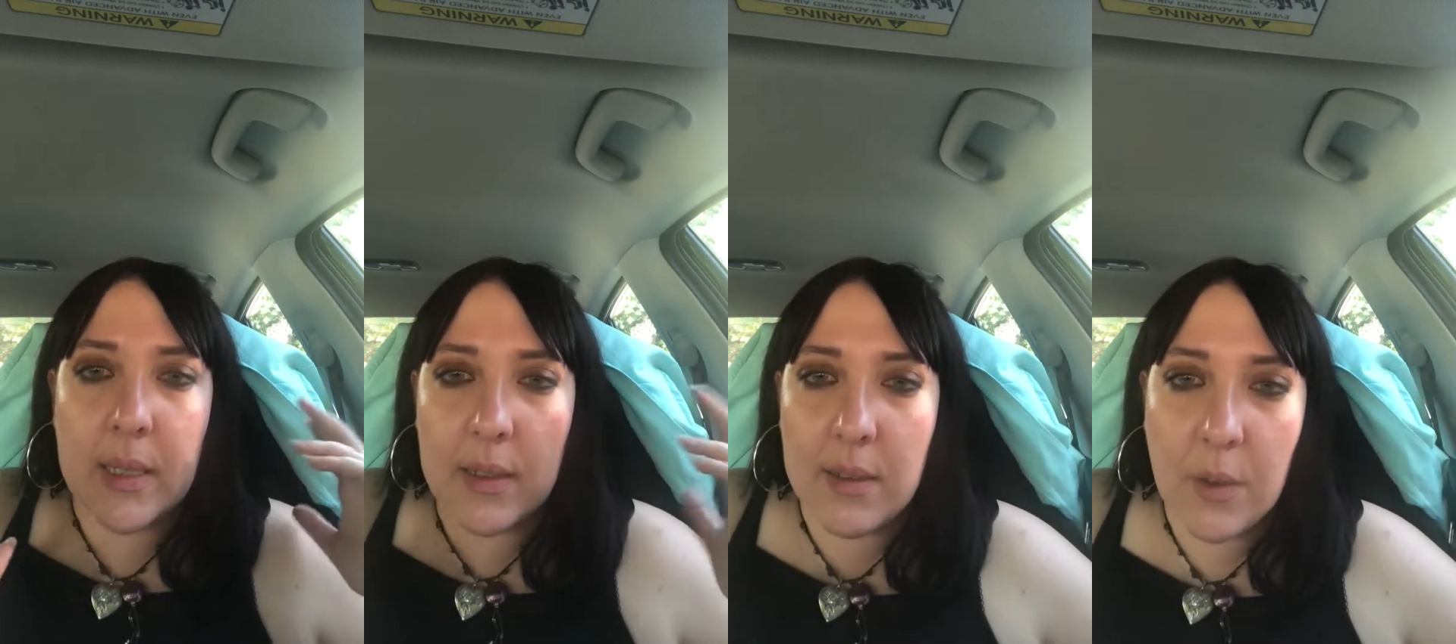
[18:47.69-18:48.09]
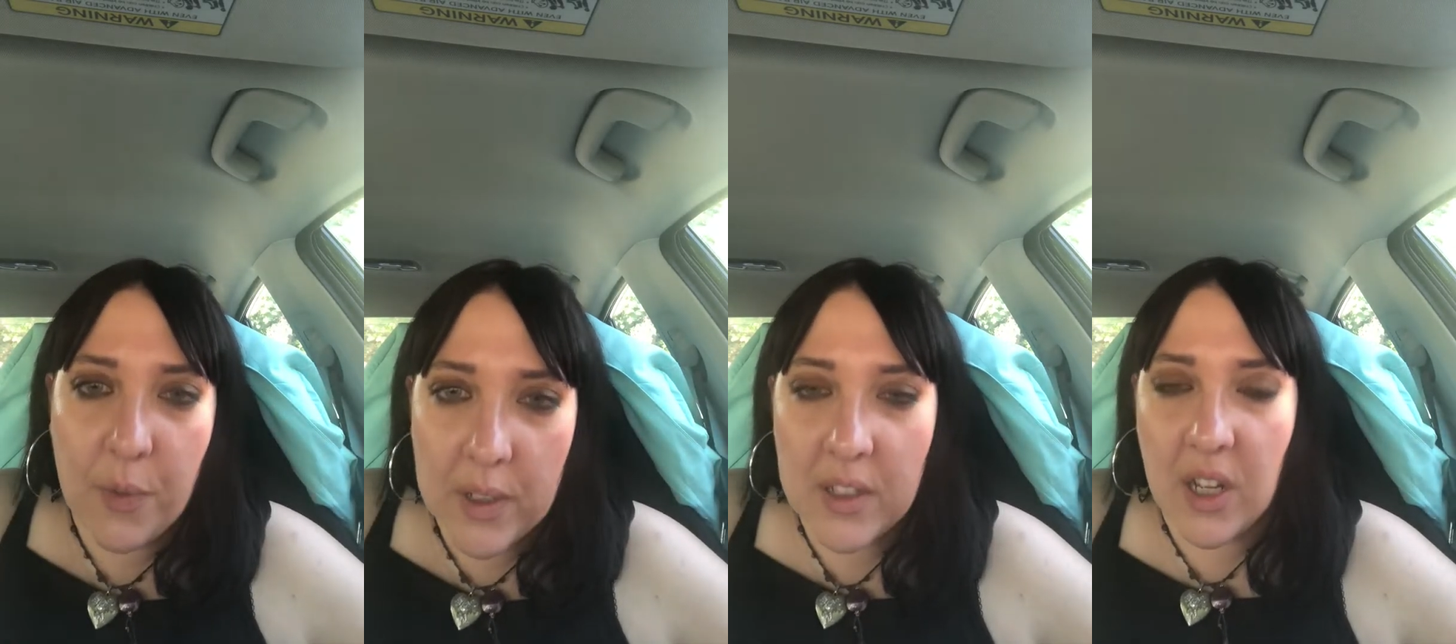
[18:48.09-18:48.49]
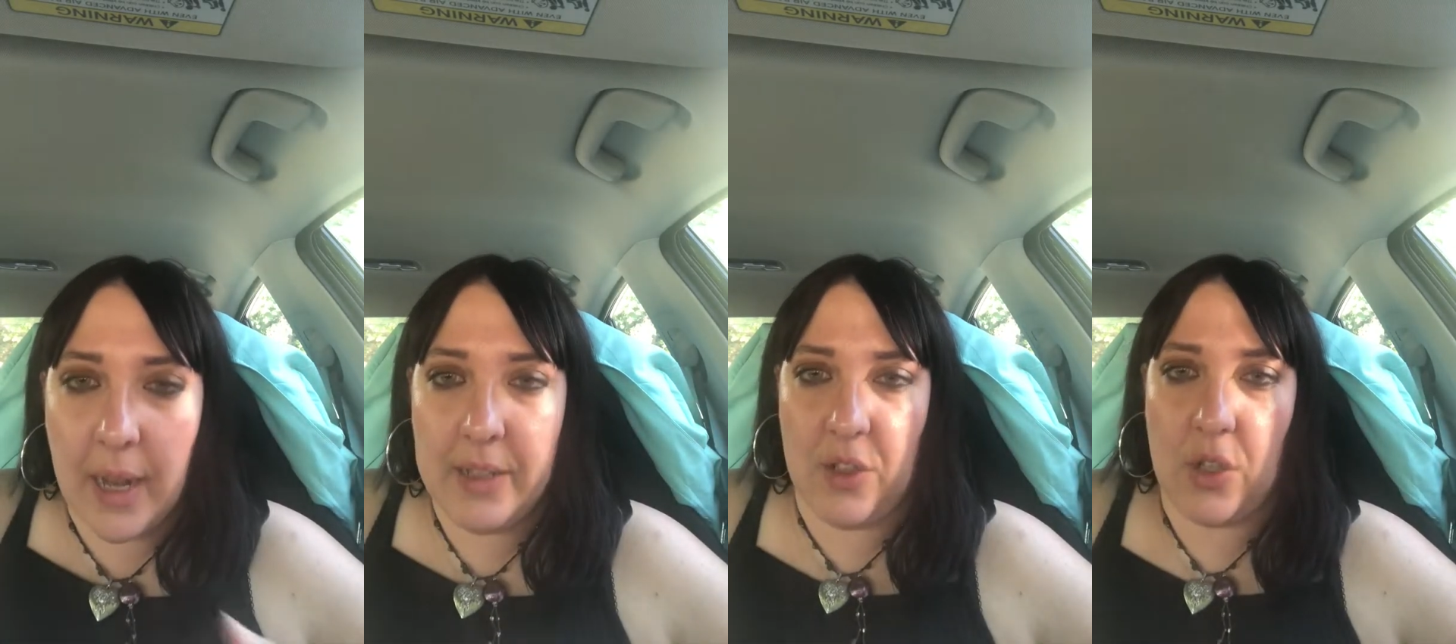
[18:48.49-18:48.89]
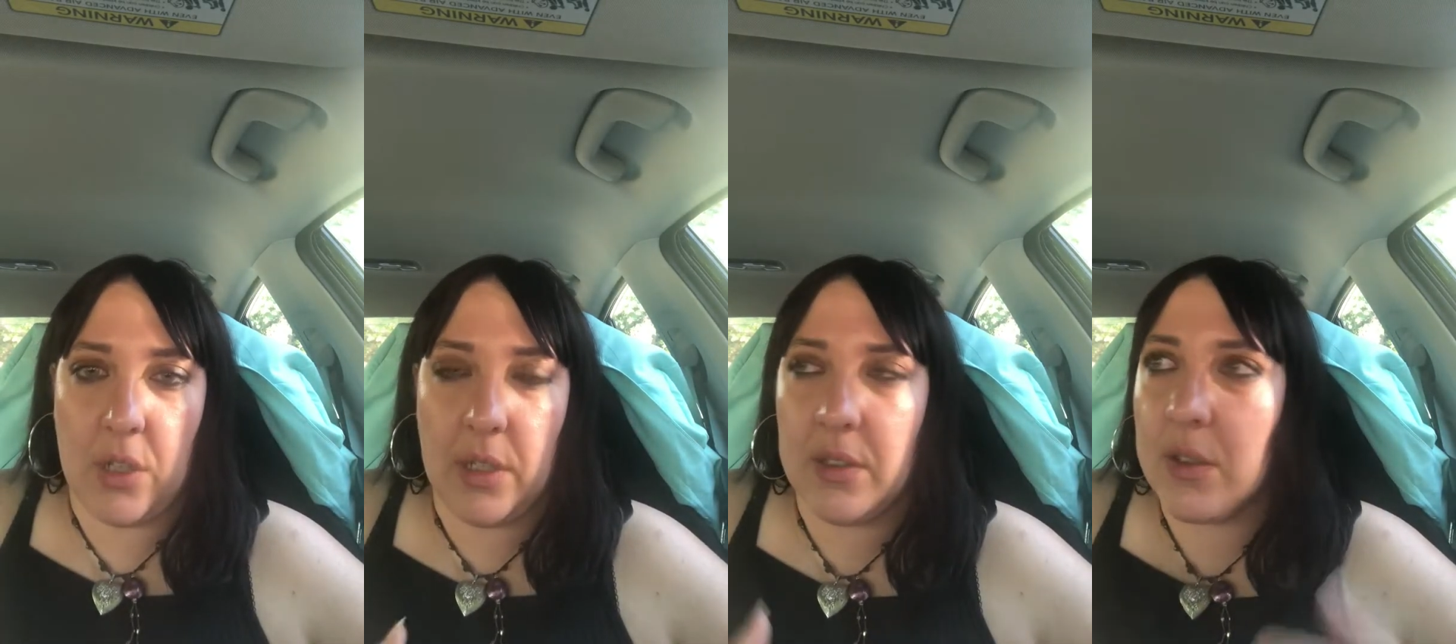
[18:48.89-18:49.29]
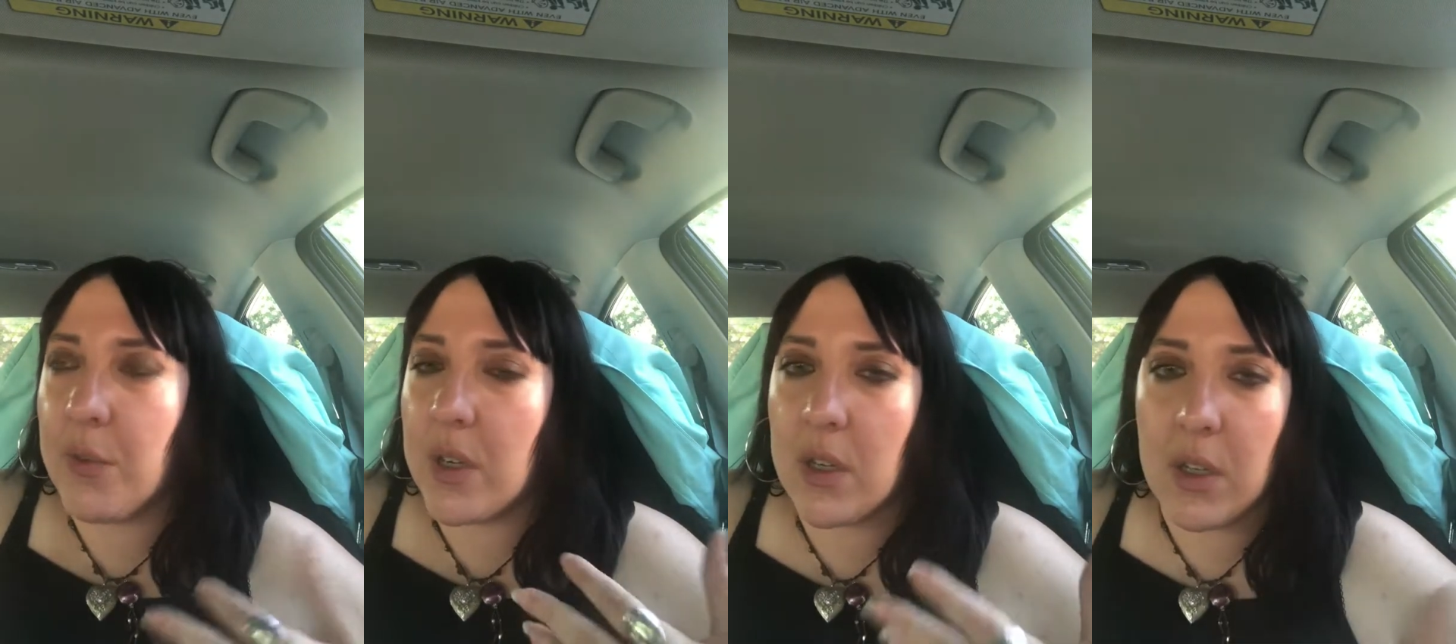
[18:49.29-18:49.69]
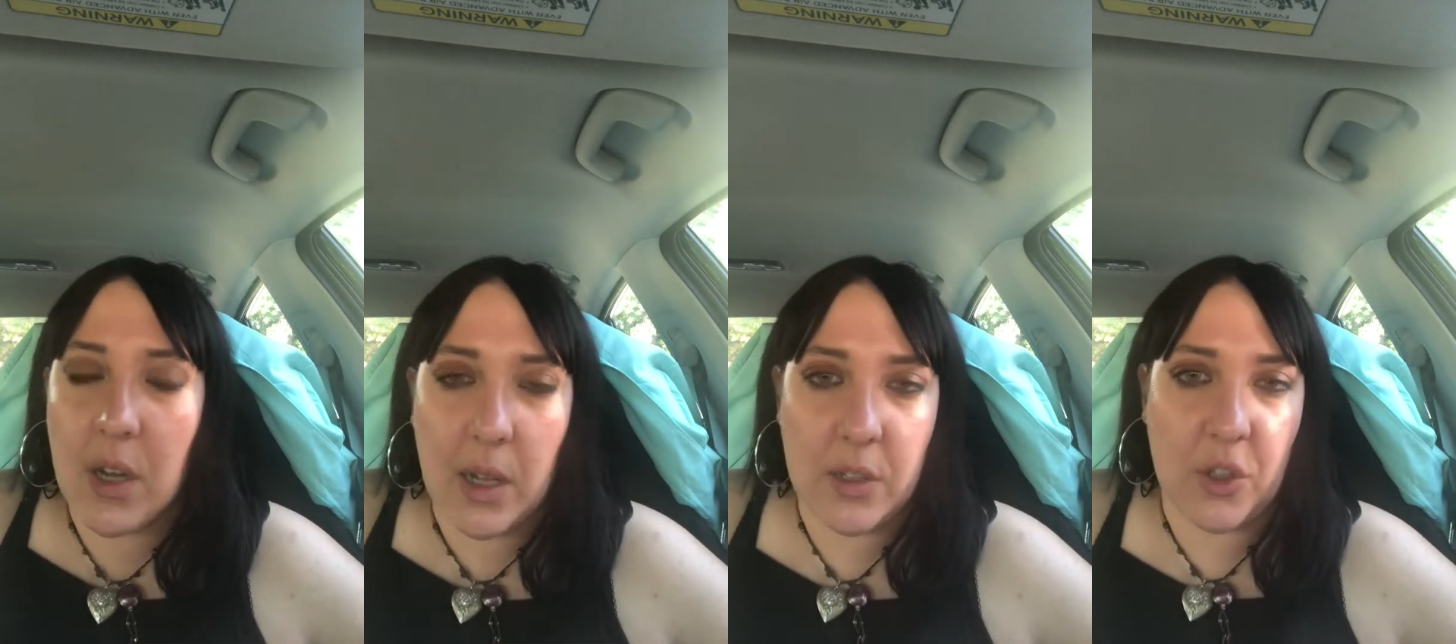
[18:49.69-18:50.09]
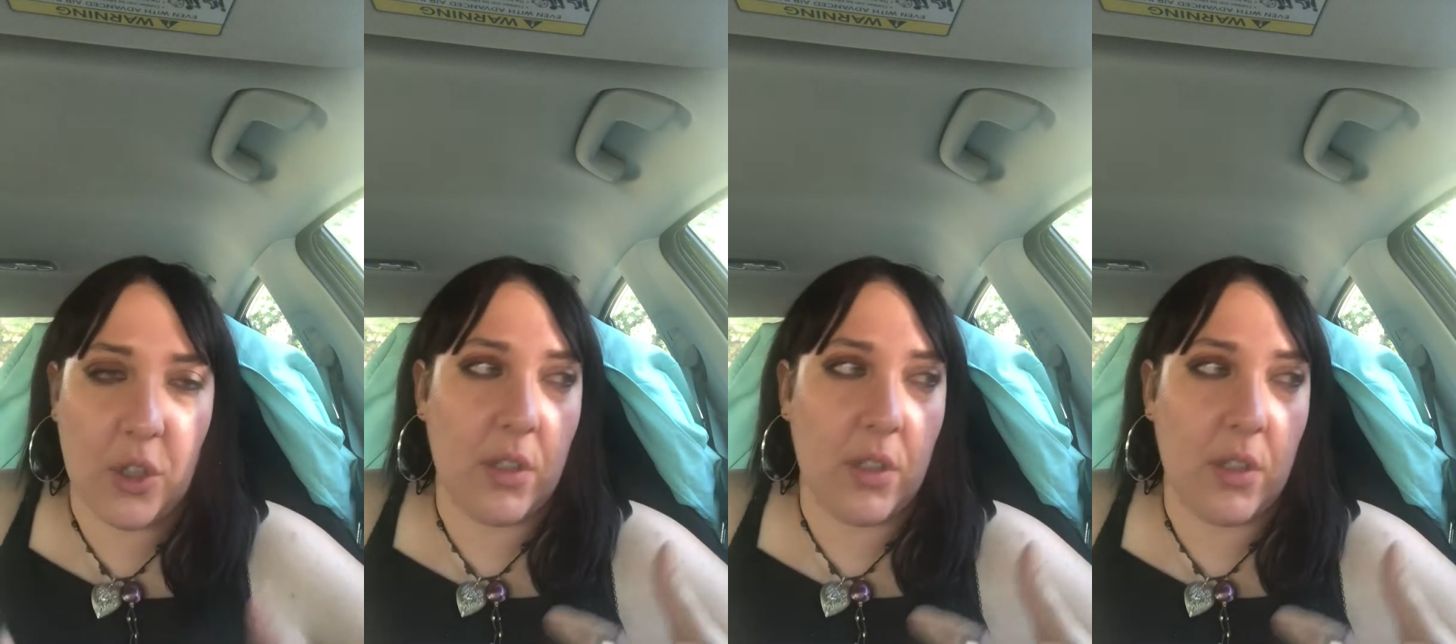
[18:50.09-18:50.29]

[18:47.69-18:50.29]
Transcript: in a different country, in different culture,